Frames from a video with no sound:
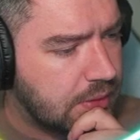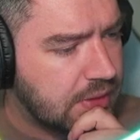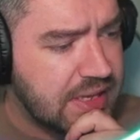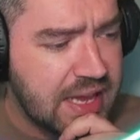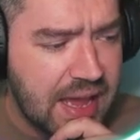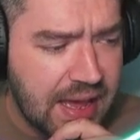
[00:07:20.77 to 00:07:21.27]

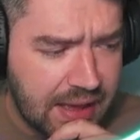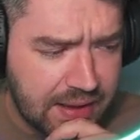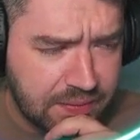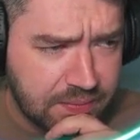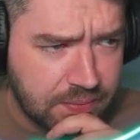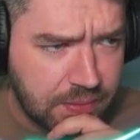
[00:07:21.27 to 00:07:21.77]
Yeah,
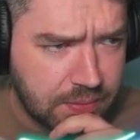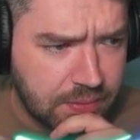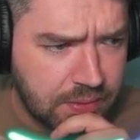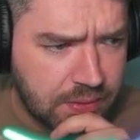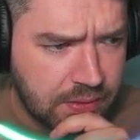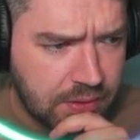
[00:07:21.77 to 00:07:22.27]

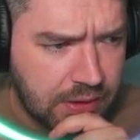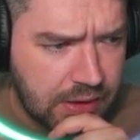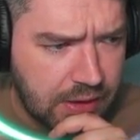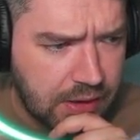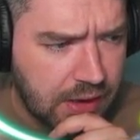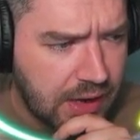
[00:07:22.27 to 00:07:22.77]

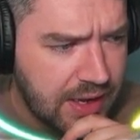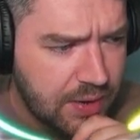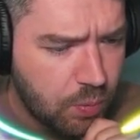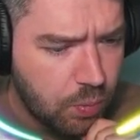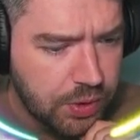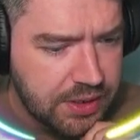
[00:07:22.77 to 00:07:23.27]
I
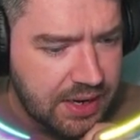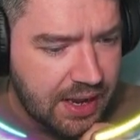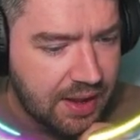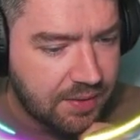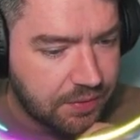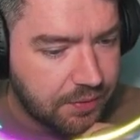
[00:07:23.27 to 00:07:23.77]
wouldn't
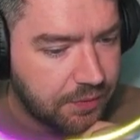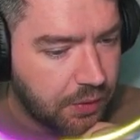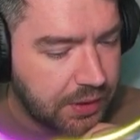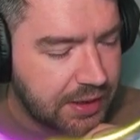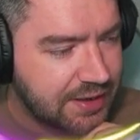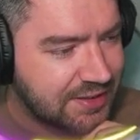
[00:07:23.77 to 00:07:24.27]
have the
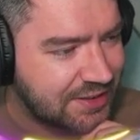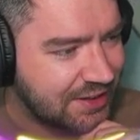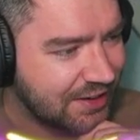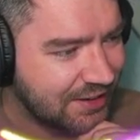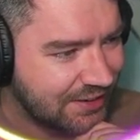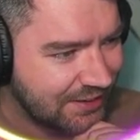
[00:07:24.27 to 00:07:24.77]
foggiest.
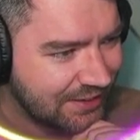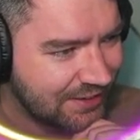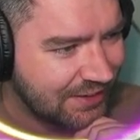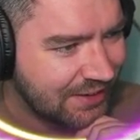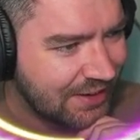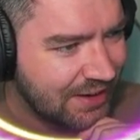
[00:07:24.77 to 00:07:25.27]

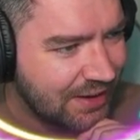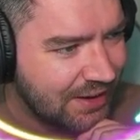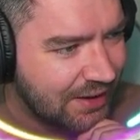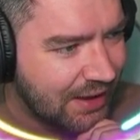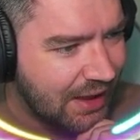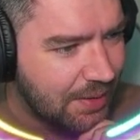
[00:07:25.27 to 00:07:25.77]

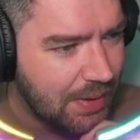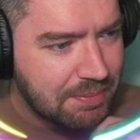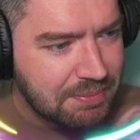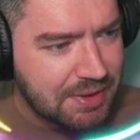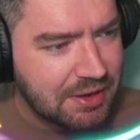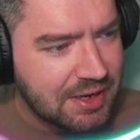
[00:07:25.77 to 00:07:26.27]
I'm
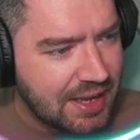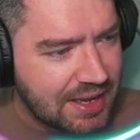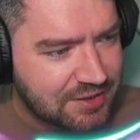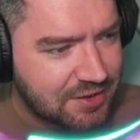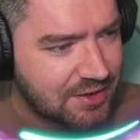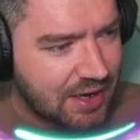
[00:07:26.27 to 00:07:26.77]
gonna guess
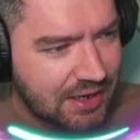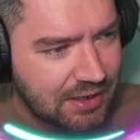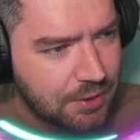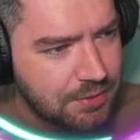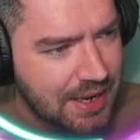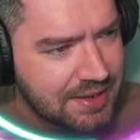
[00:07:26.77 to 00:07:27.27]
just like
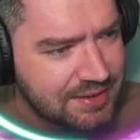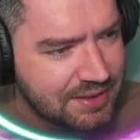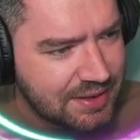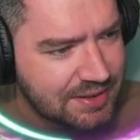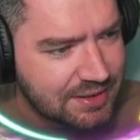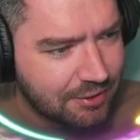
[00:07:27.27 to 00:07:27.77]
low
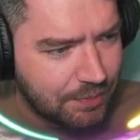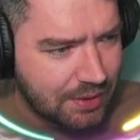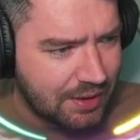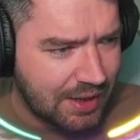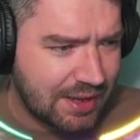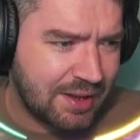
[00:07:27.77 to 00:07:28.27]
density stuff, but
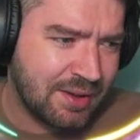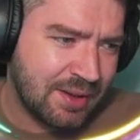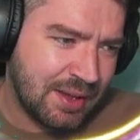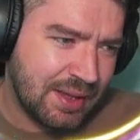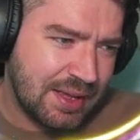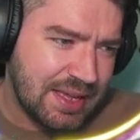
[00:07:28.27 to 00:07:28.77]
like
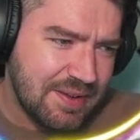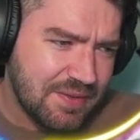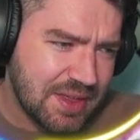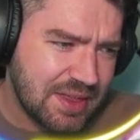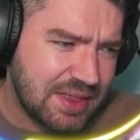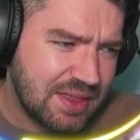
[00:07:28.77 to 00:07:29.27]
even